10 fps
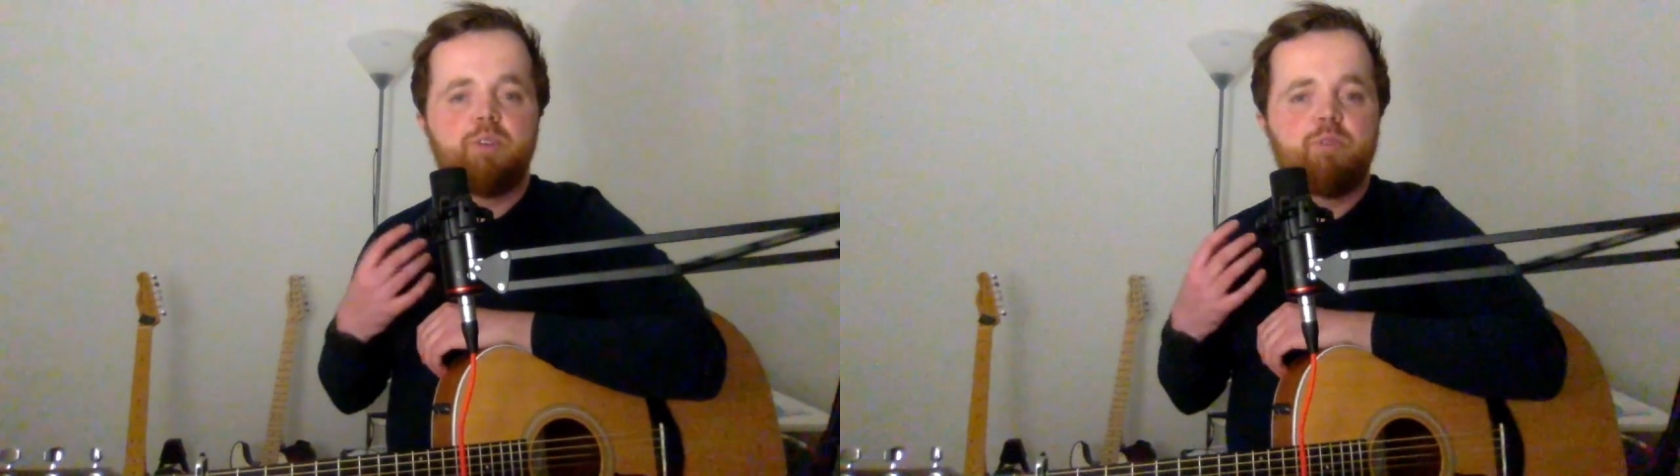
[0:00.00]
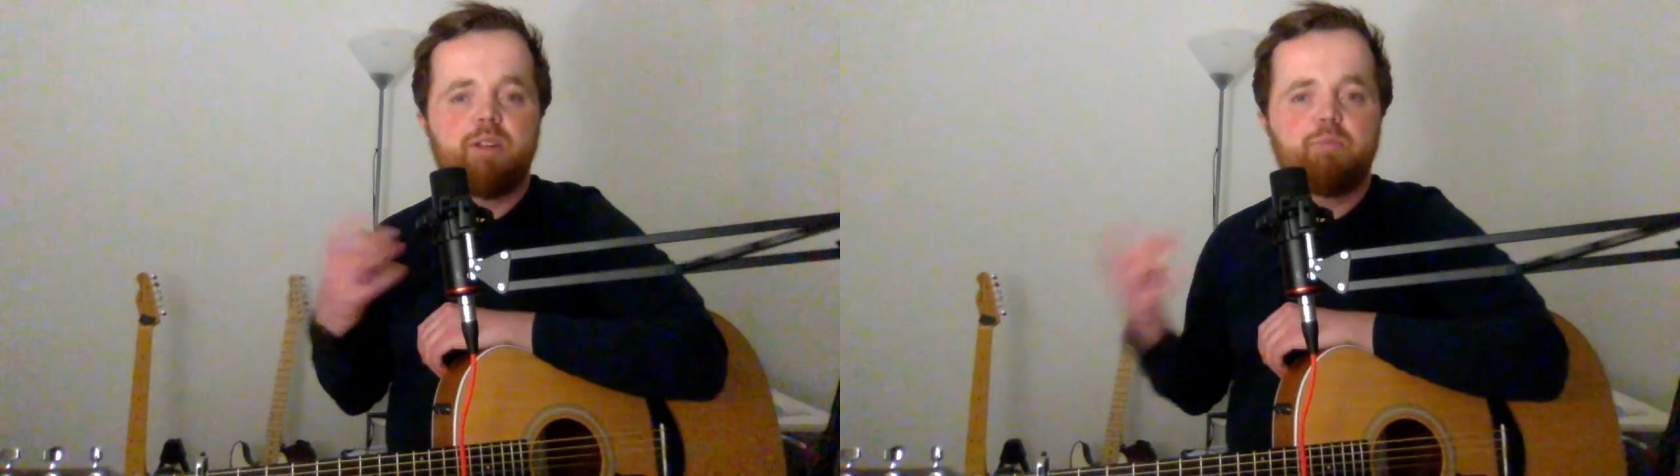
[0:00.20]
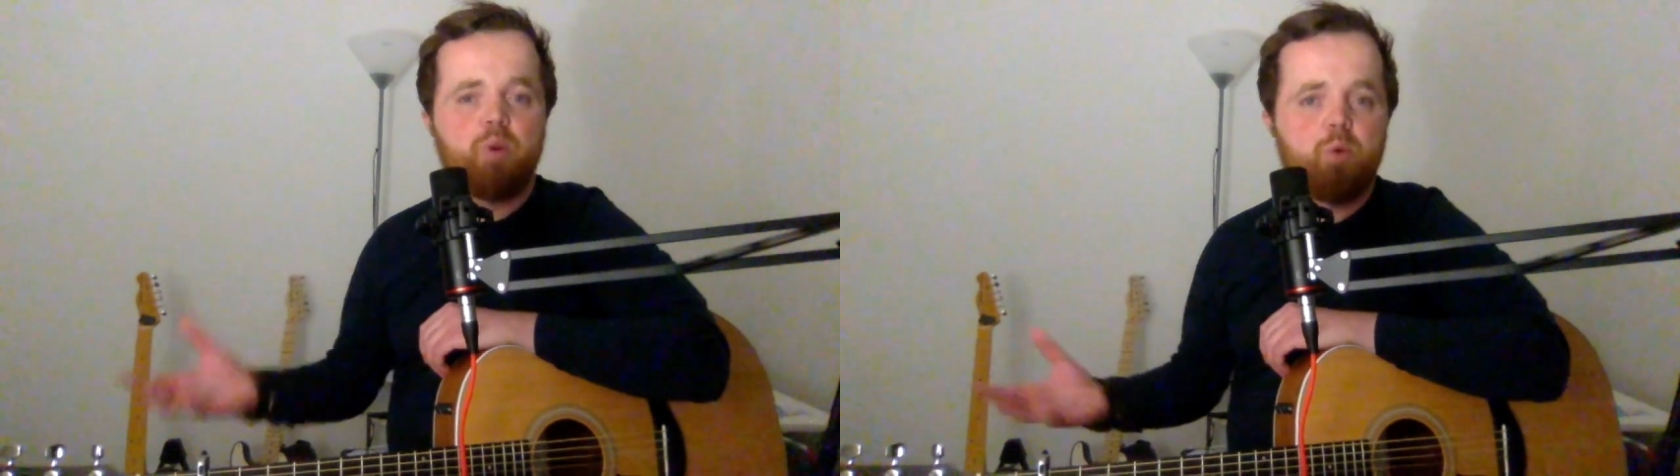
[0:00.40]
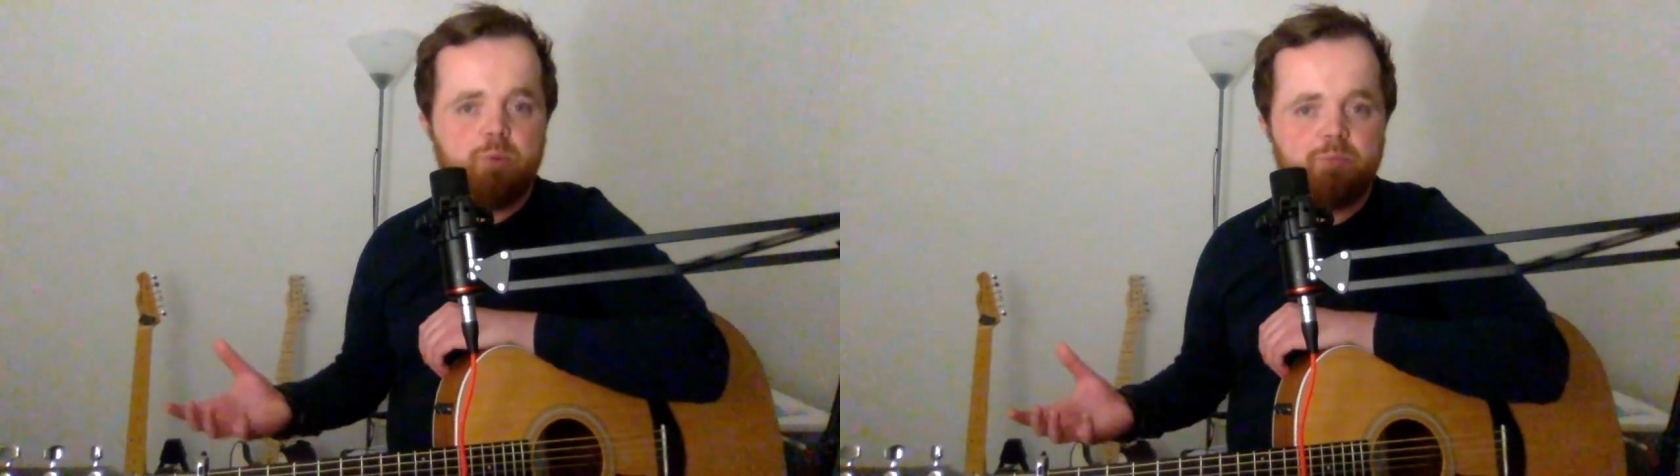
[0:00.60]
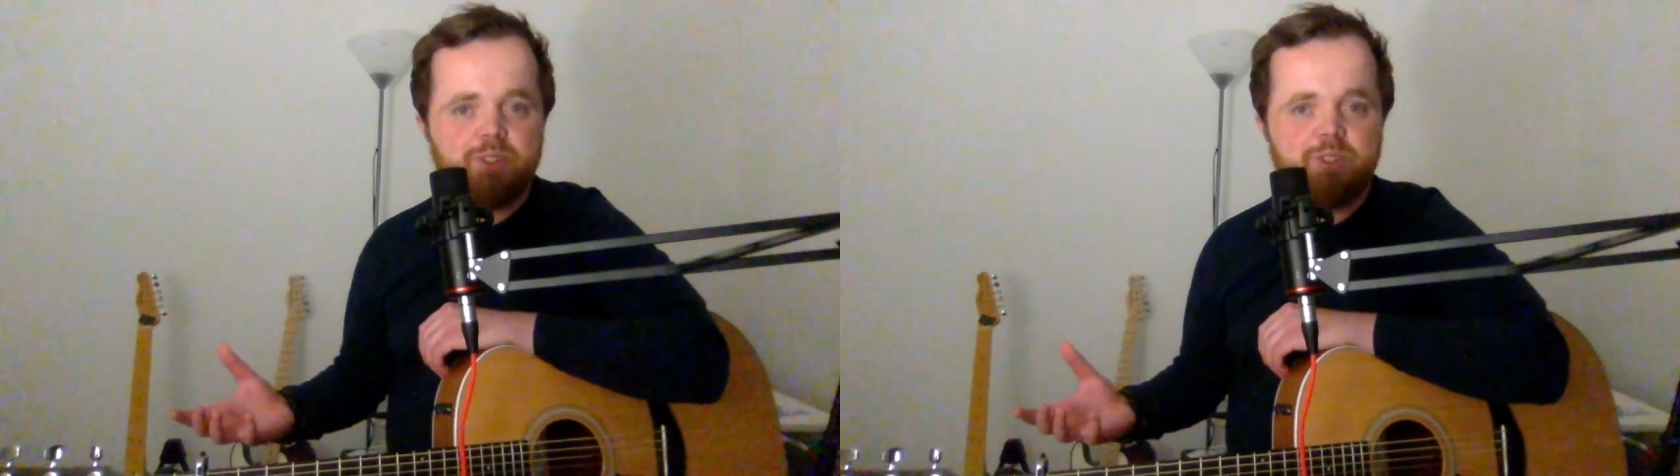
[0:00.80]
write
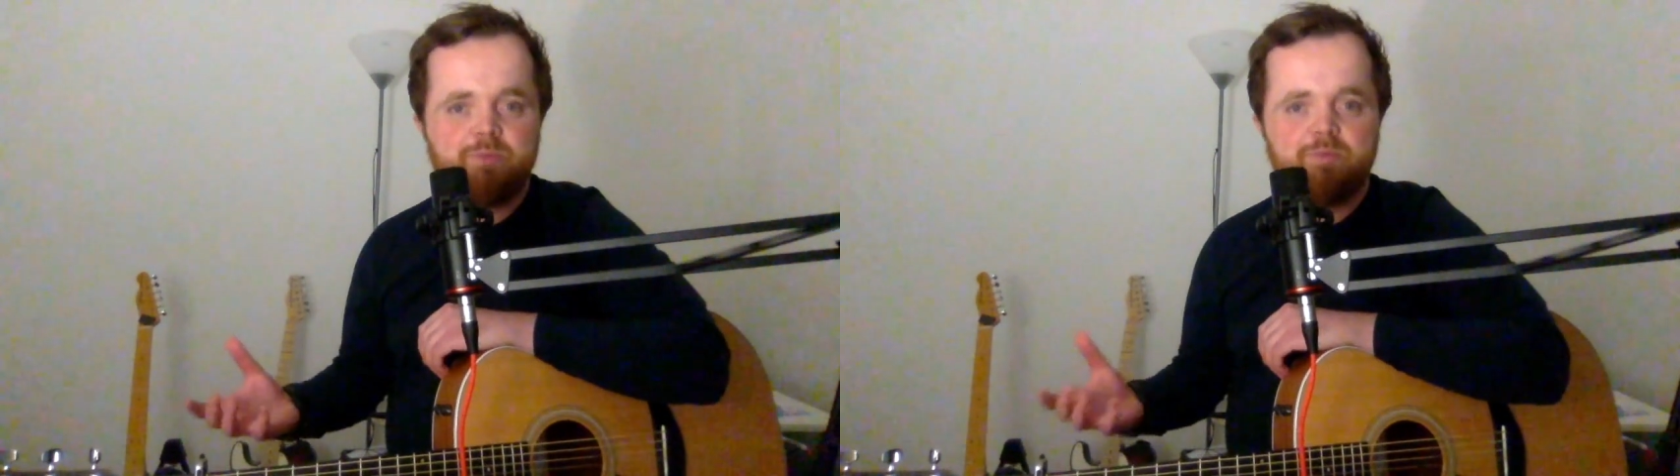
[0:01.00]
poems,